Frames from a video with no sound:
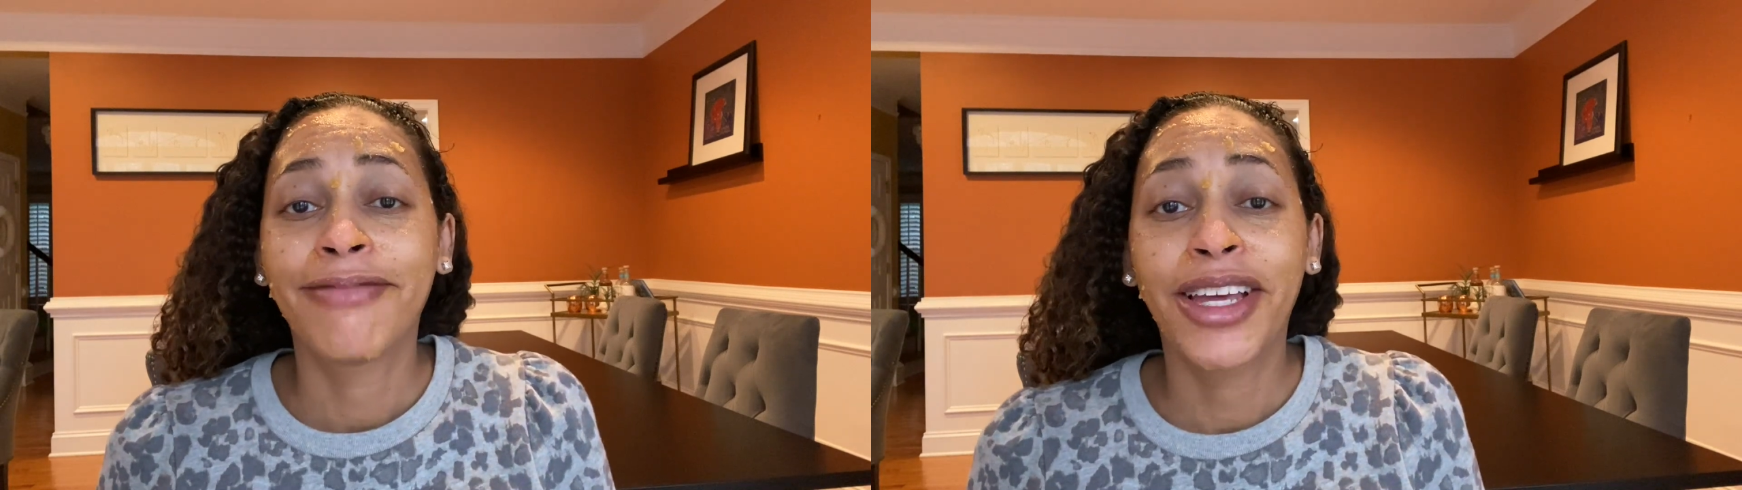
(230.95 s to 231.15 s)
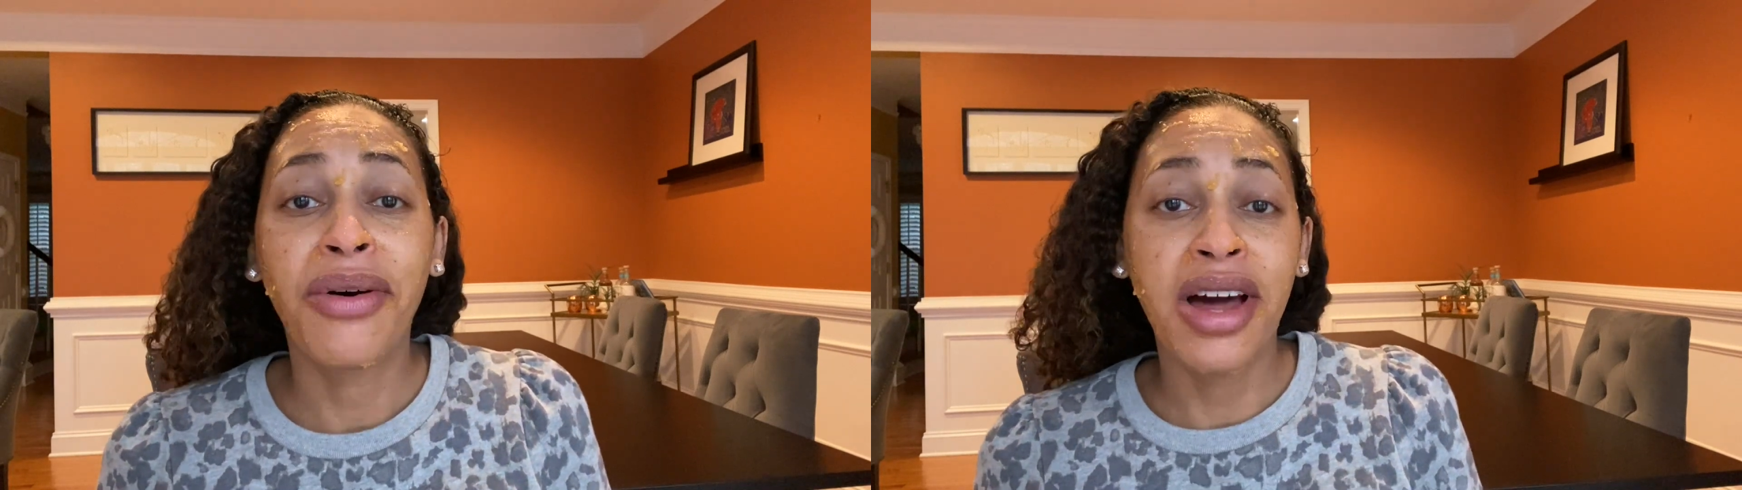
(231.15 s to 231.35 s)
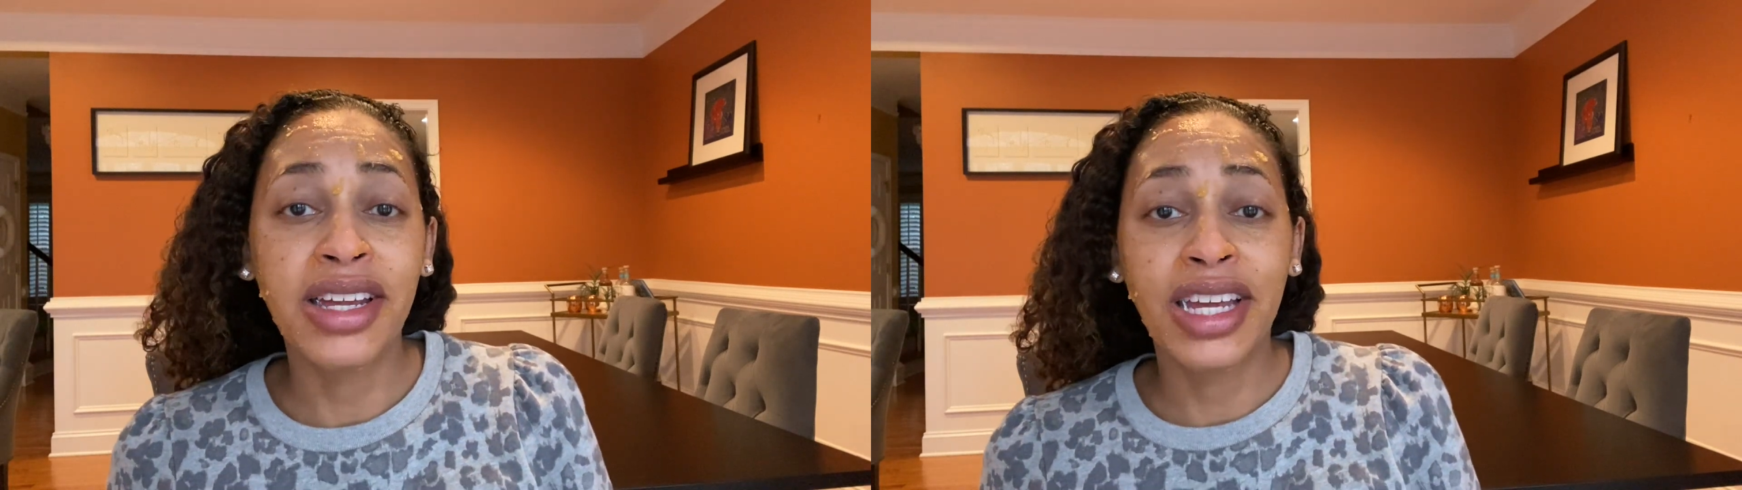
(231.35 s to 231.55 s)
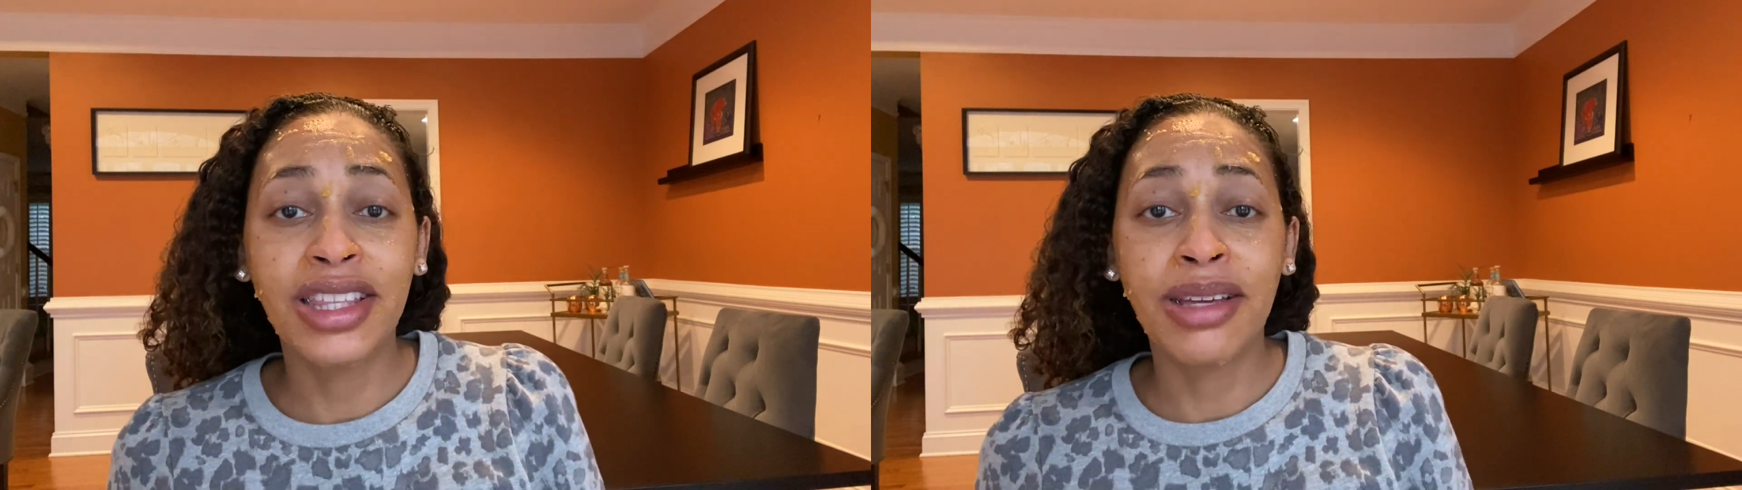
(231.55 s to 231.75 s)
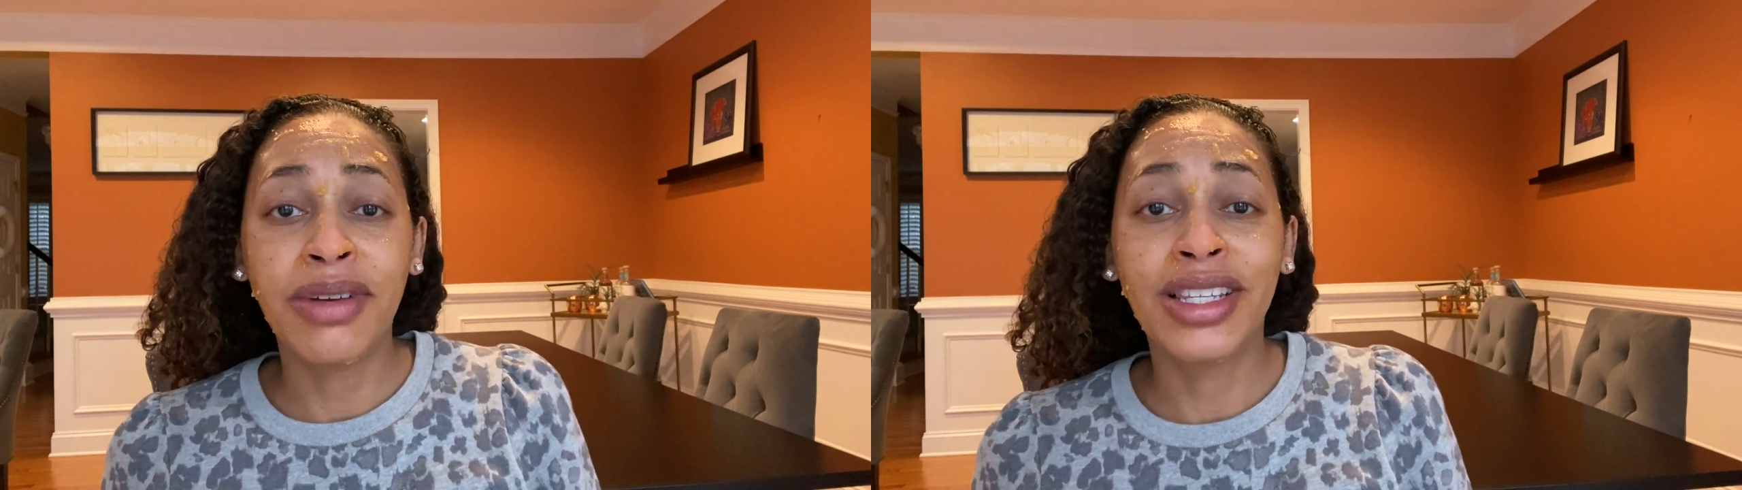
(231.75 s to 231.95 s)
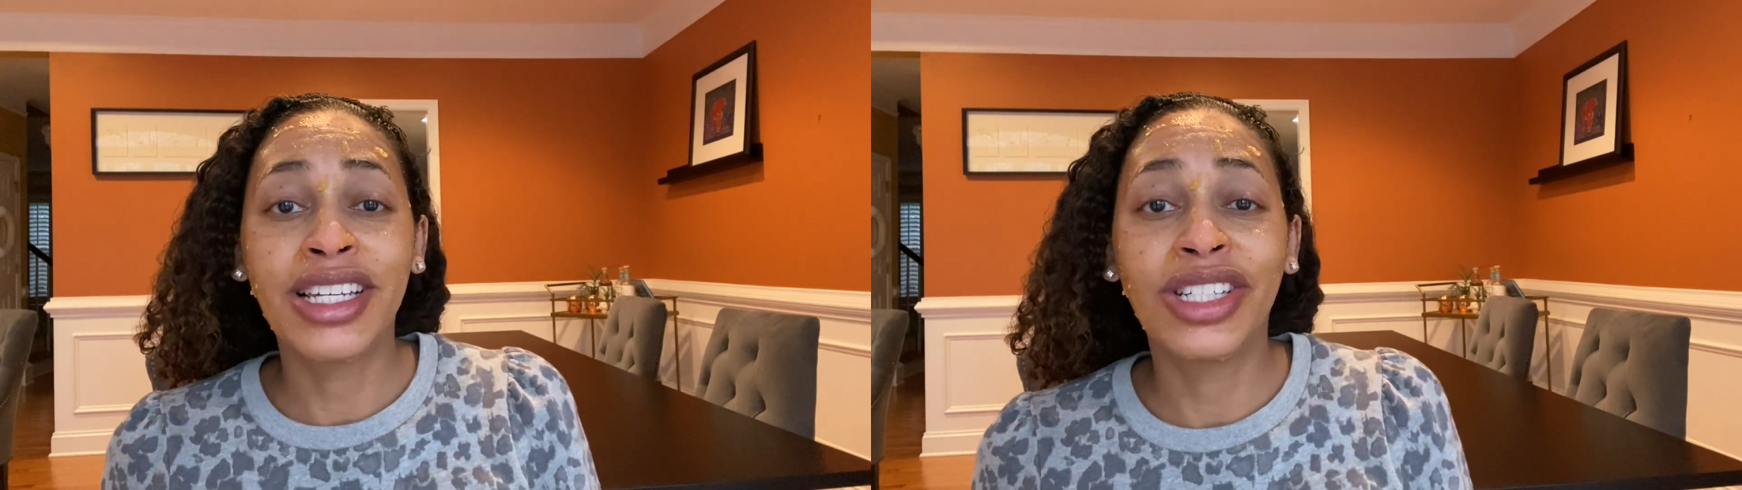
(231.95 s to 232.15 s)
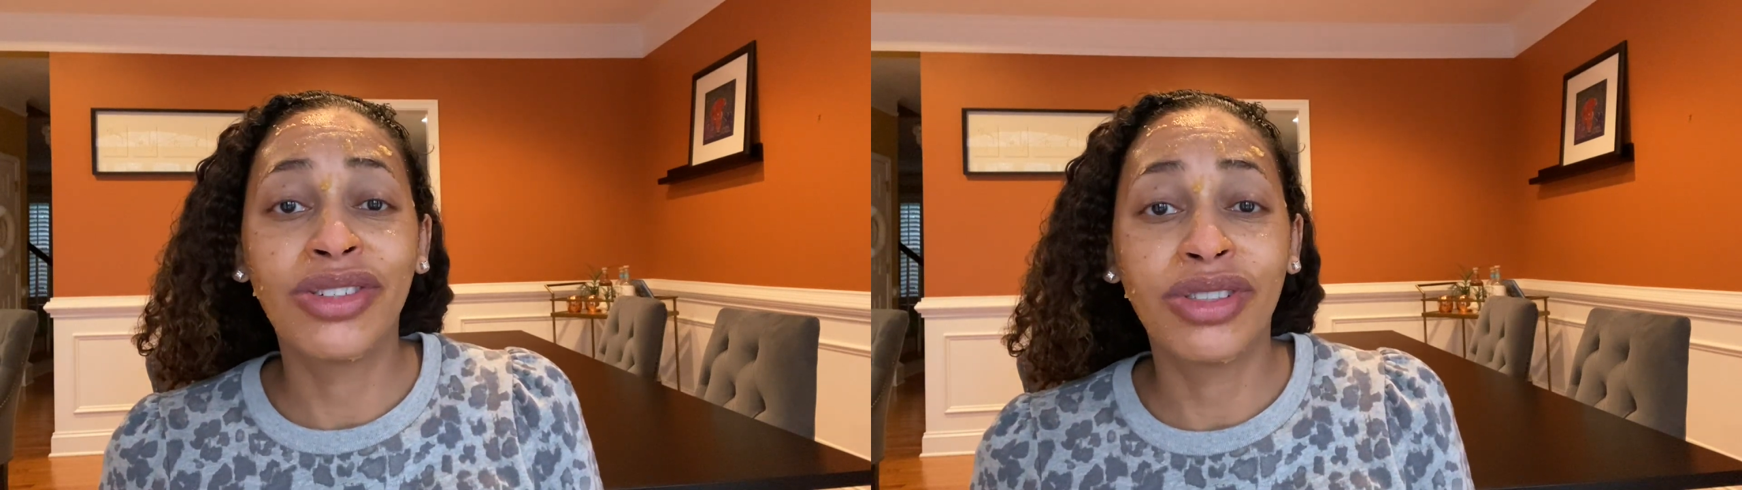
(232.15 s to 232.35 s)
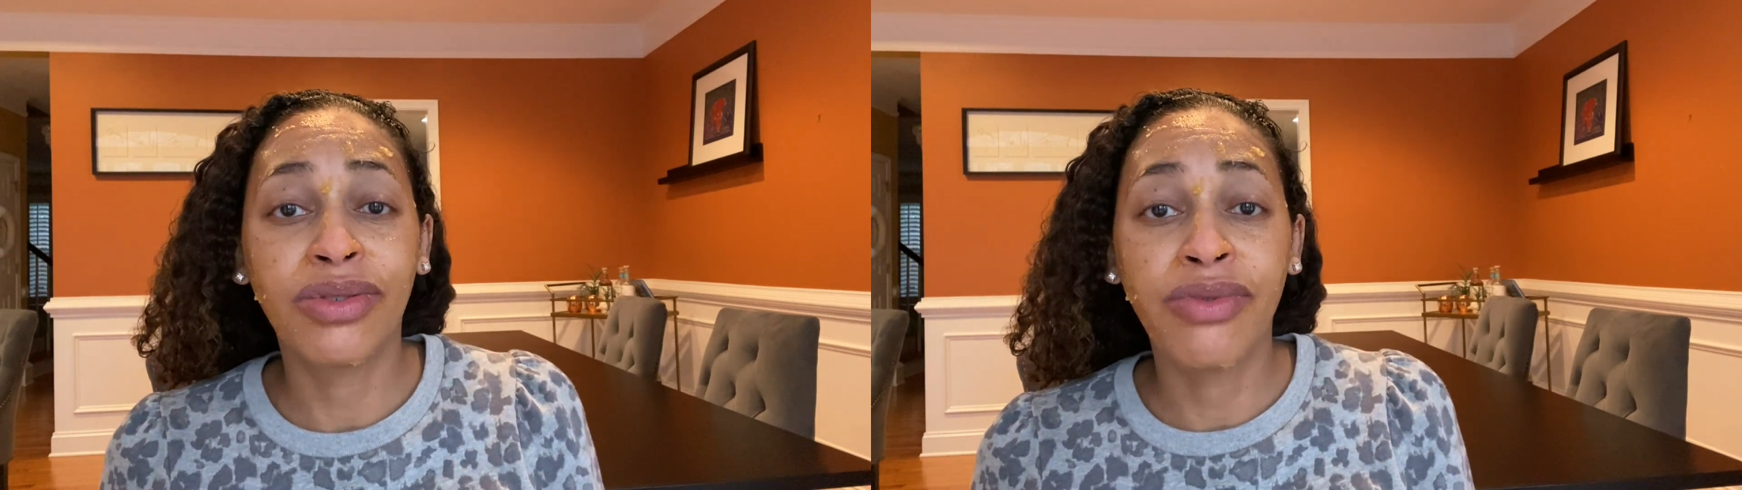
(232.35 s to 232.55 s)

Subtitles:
go out and get them and just use the